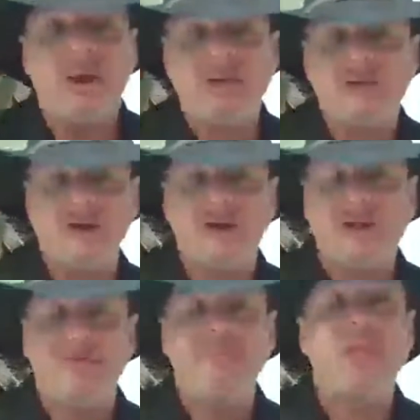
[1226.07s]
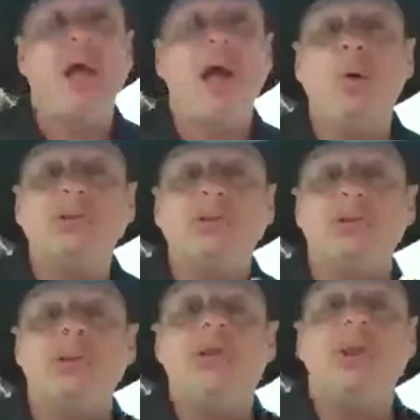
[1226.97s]
I shared it, I
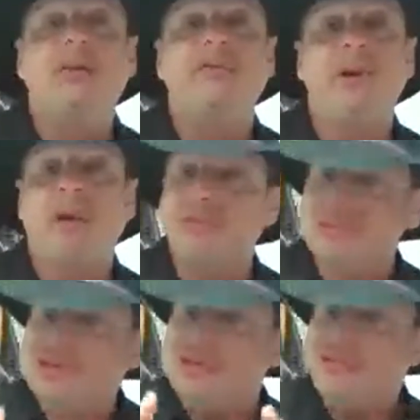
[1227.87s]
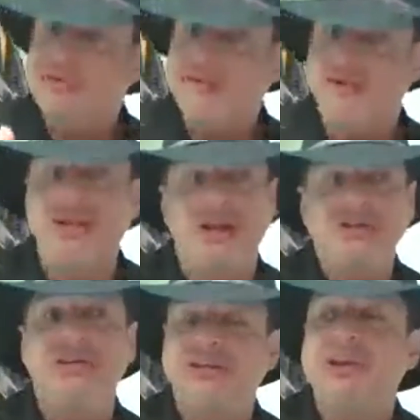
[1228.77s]
wasn't looking. I was looking for love and
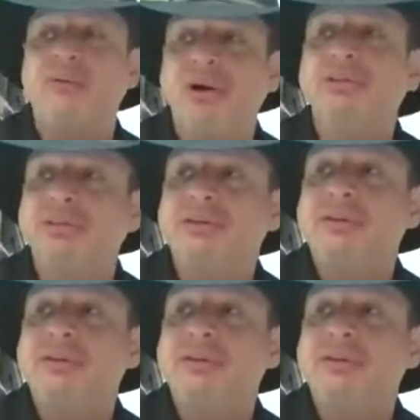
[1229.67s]
connection. Yes, I was.